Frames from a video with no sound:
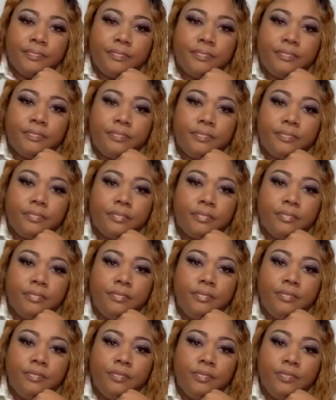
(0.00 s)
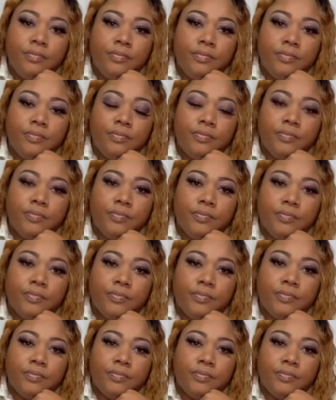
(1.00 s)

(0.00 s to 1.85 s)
Nothing is said.